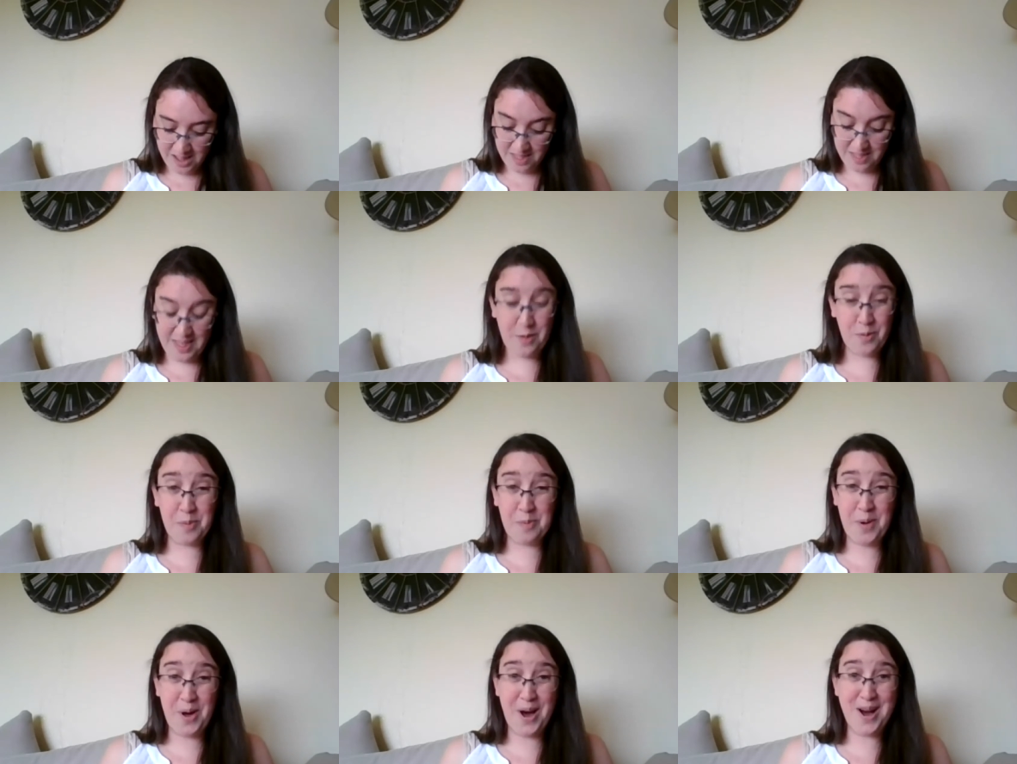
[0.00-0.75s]
They were
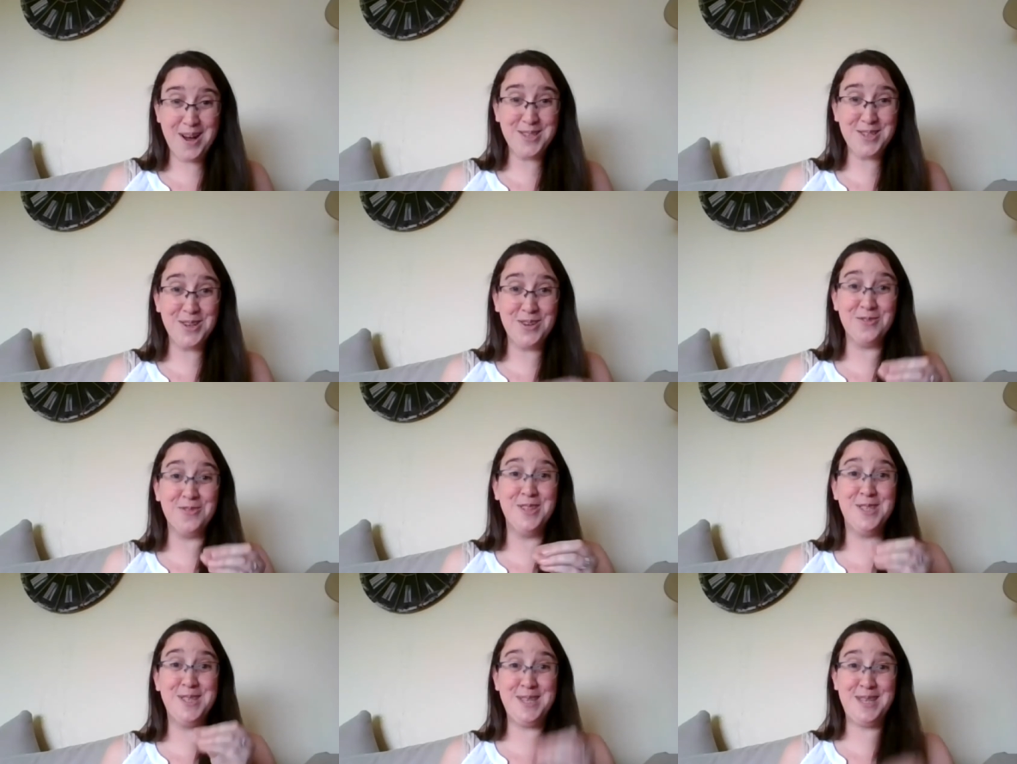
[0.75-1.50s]
part of
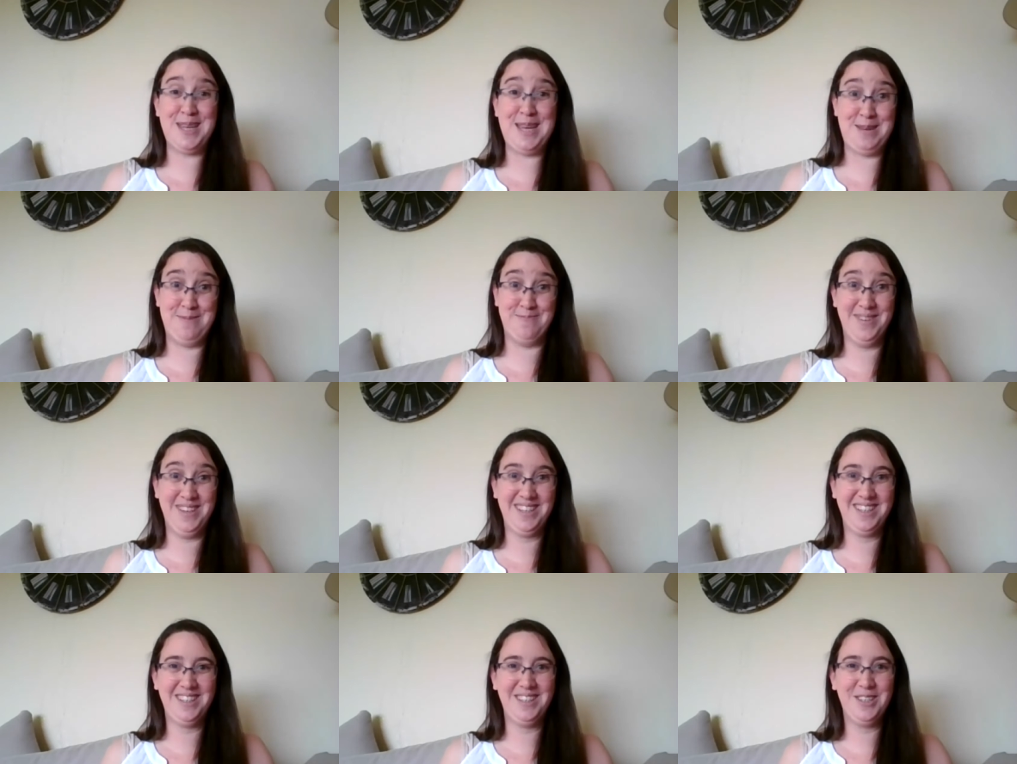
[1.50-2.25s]
the team
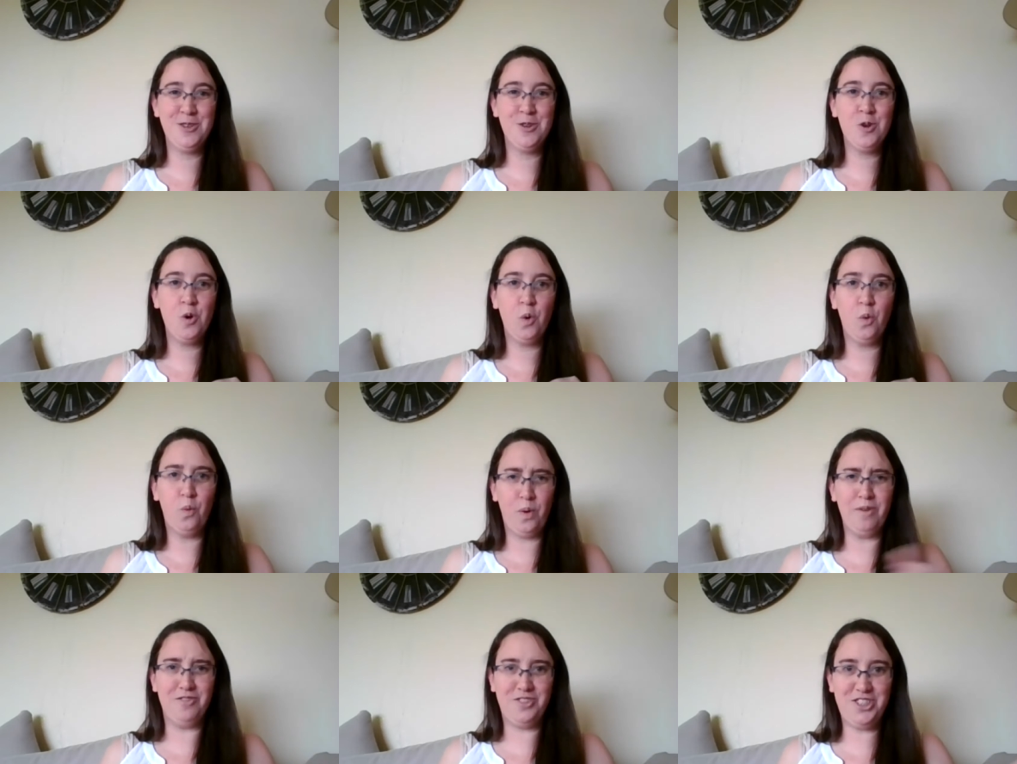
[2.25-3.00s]

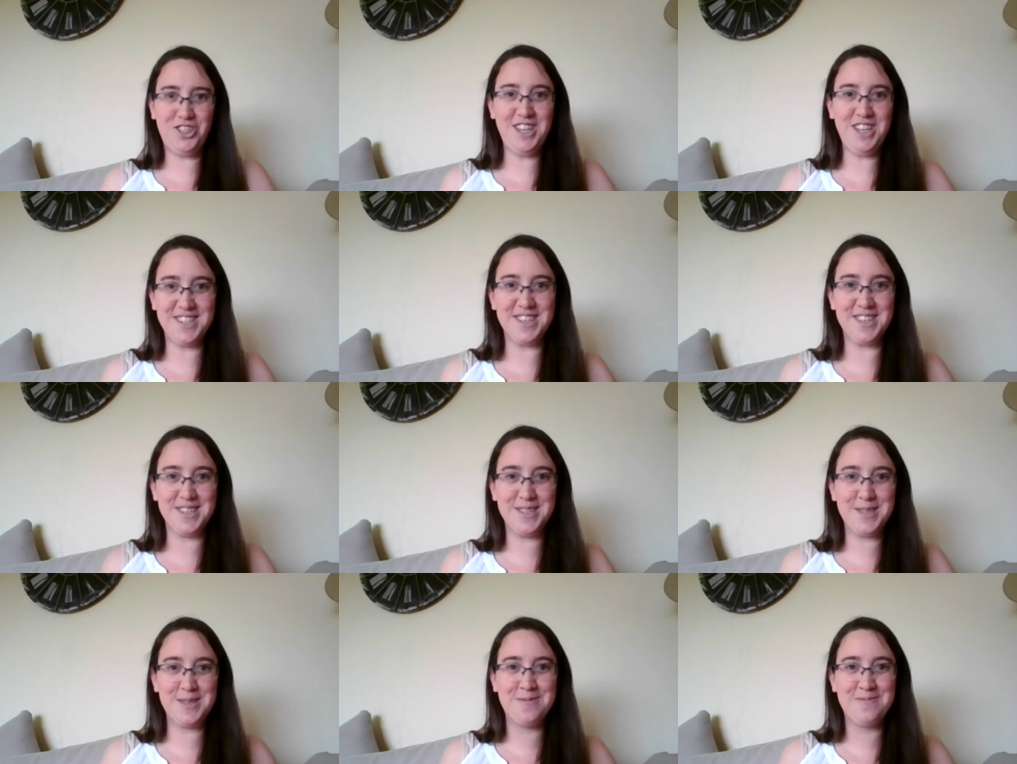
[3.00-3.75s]
with Jesus.